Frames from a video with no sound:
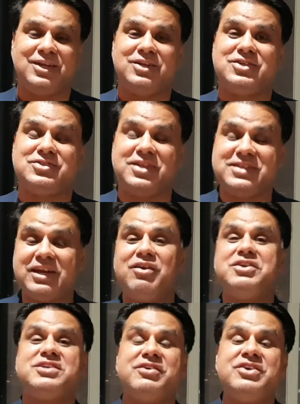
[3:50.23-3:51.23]
So the
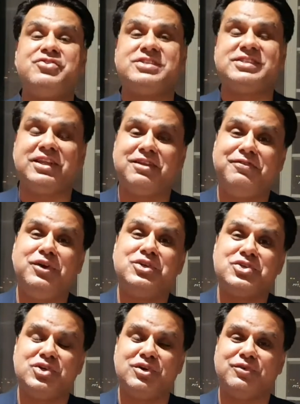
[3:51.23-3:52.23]
technologies that are interesting in the
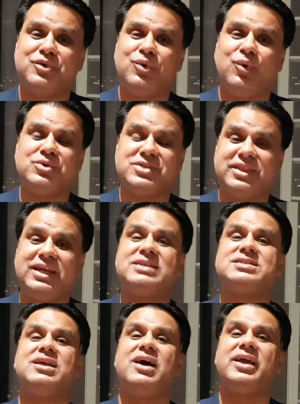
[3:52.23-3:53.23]
future, of course, are
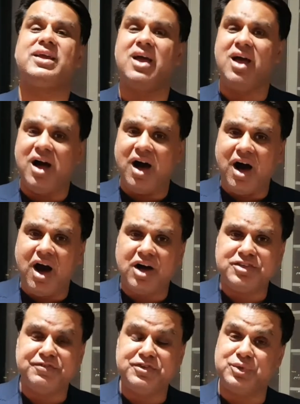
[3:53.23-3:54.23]
things like
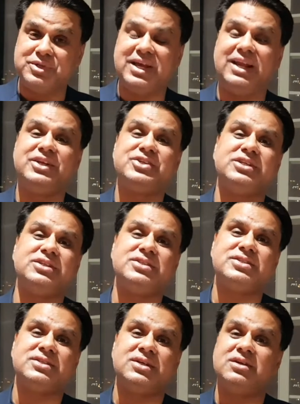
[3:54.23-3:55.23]
artificial
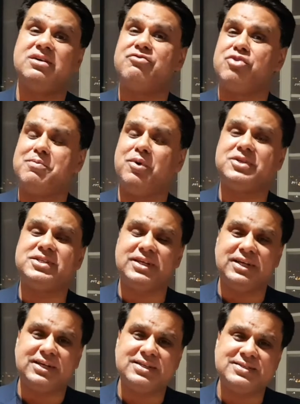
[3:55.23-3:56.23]
intelligence,
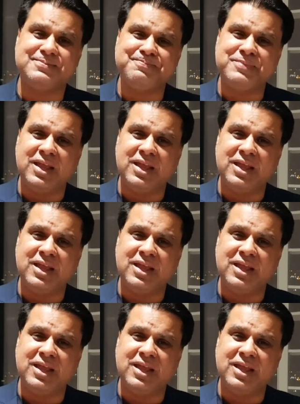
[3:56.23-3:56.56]
robotics,